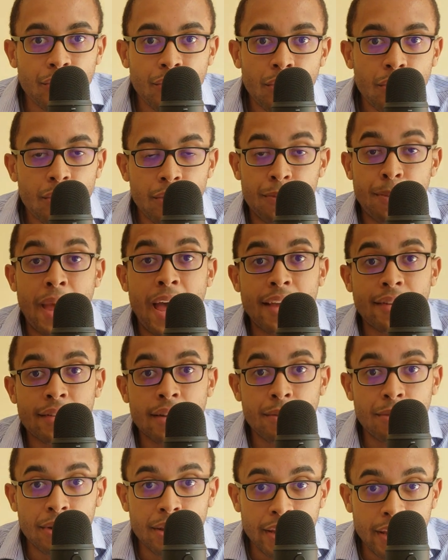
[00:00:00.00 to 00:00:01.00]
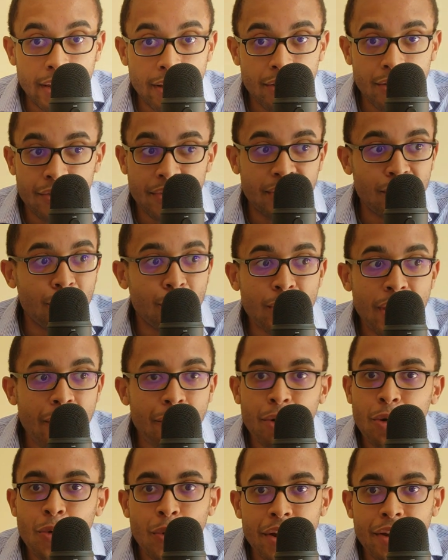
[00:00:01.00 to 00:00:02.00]
ago or past couple of years, and you're
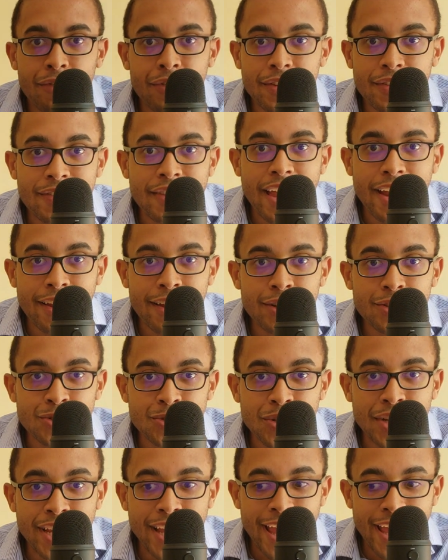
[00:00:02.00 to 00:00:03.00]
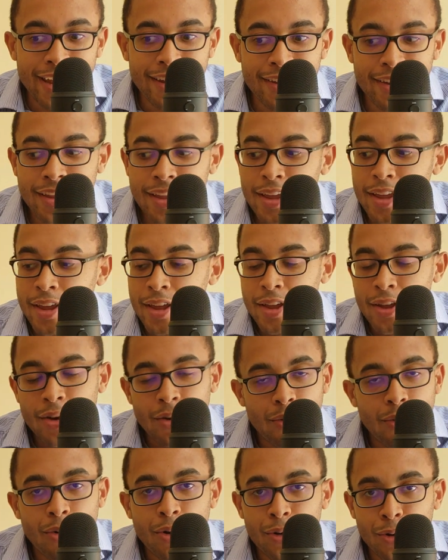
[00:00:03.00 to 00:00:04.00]
never going to visit that country again,
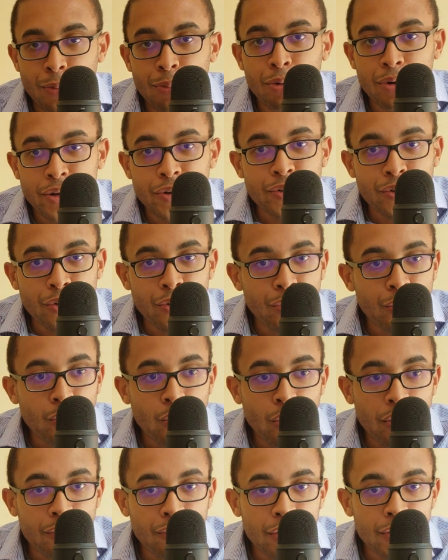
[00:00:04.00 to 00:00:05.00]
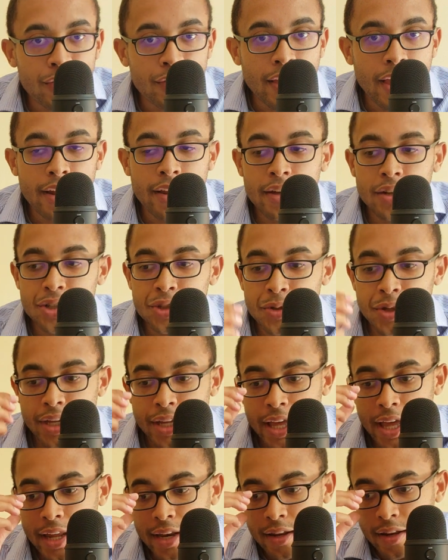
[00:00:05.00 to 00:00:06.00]
or you're pretty sure you won't visit that country
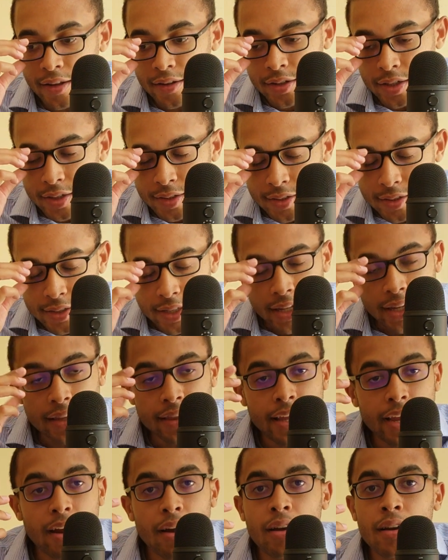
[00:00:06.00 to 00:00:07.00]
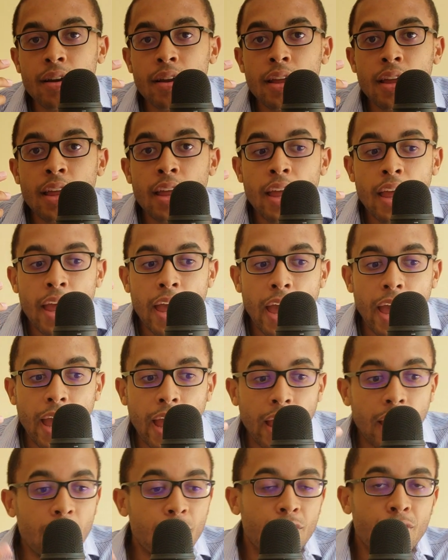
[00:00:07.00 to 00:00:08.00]
again, and it's just sitting there.
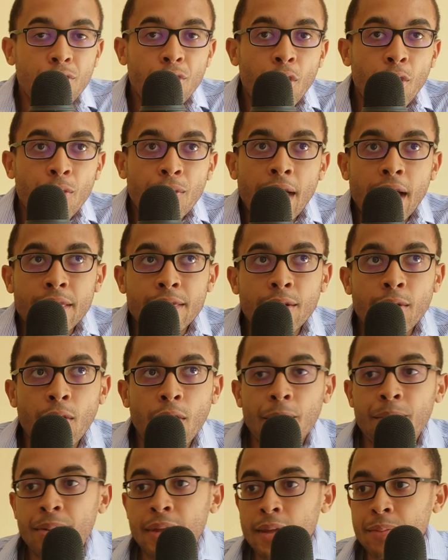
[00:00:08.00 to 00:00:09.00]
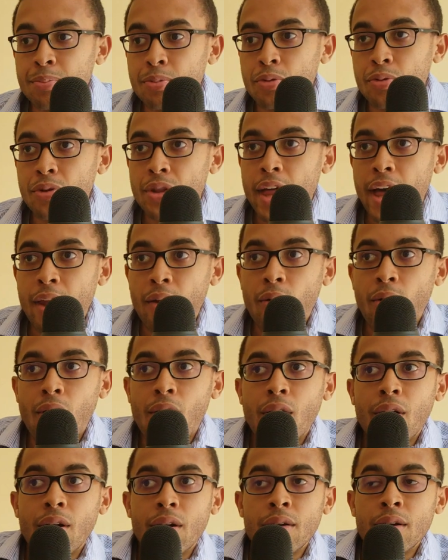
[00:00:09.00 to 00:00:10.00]
And you know that there are people that
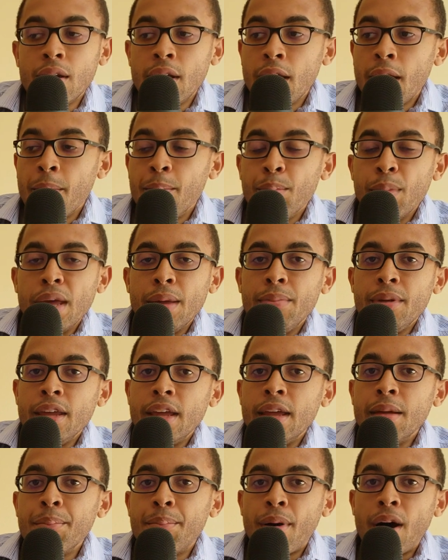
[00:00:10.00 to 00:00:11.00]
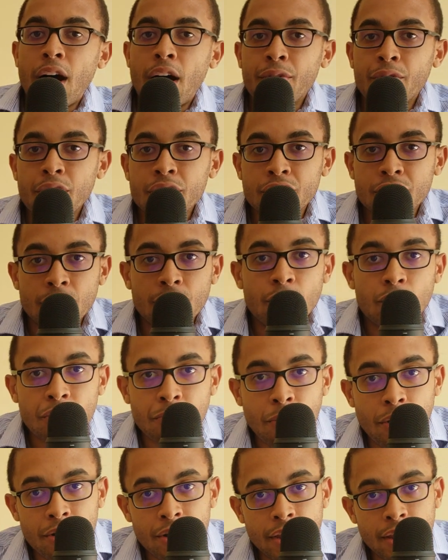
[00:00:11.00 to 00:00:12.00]
are maybe impoverished in those
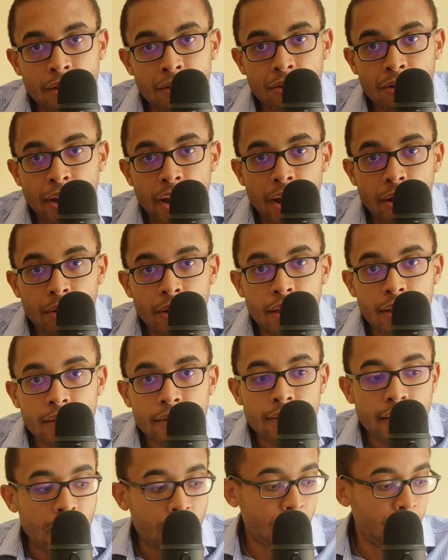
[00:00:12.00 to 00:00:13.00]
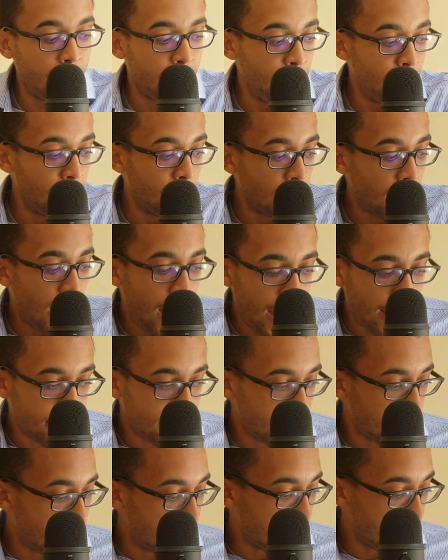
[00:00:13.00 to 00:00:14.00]
particular areas that could
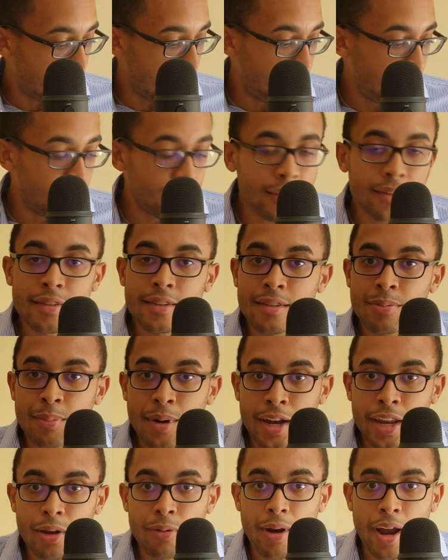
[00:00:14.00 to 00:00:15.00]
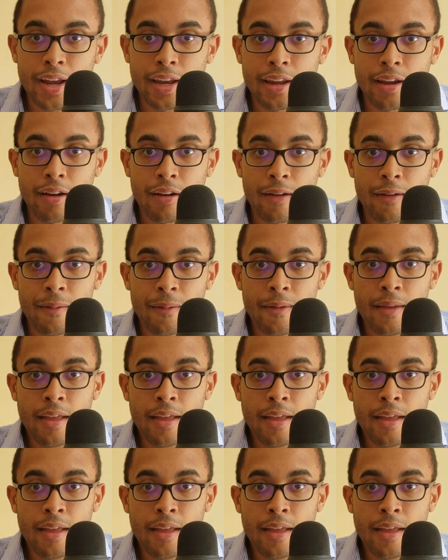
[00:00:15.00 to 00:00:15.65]
utilize this. I mean, this is money right here.